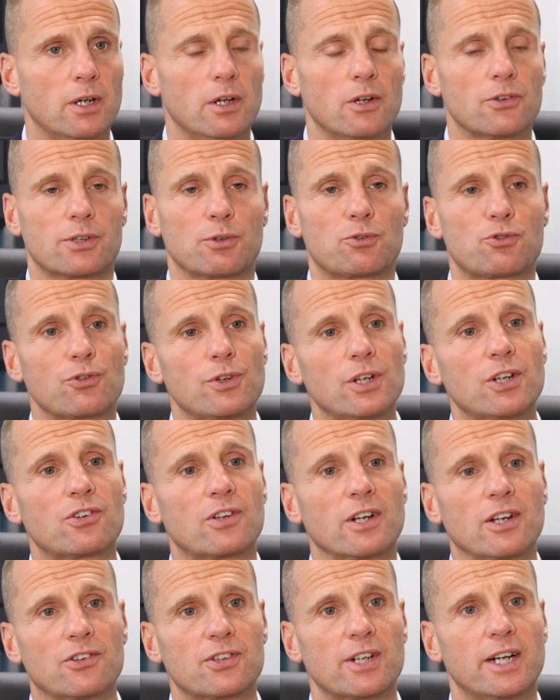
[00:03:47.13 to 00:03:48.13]
So
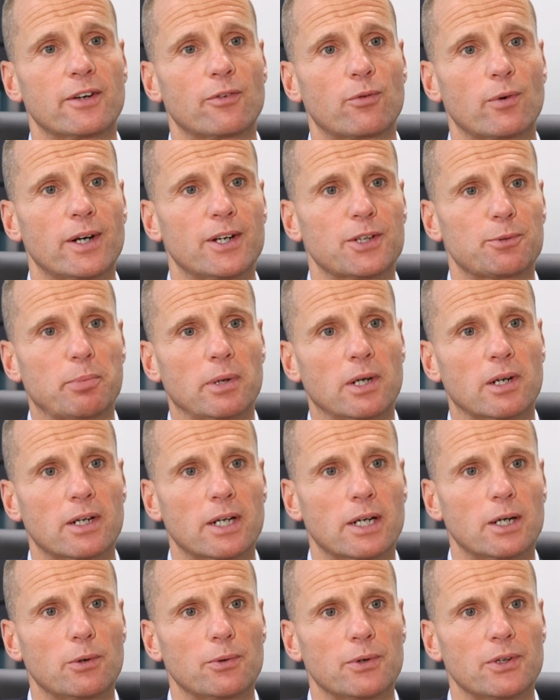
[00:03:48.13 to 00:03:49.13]
traditionally Safeware has been
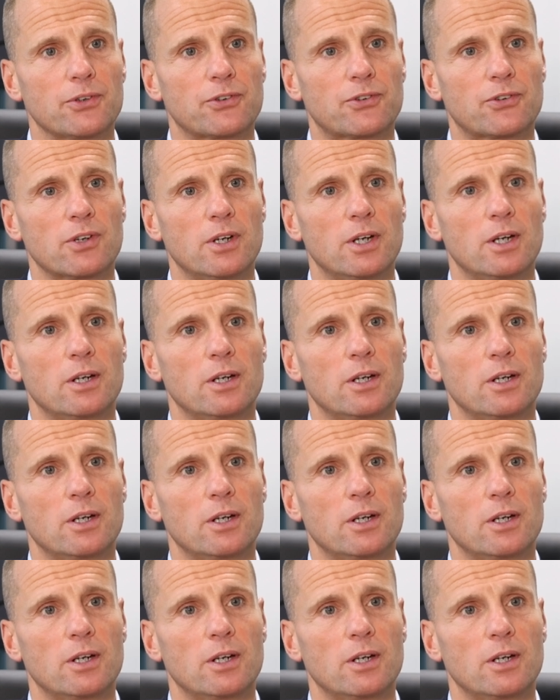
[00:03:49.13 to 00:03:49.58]
known as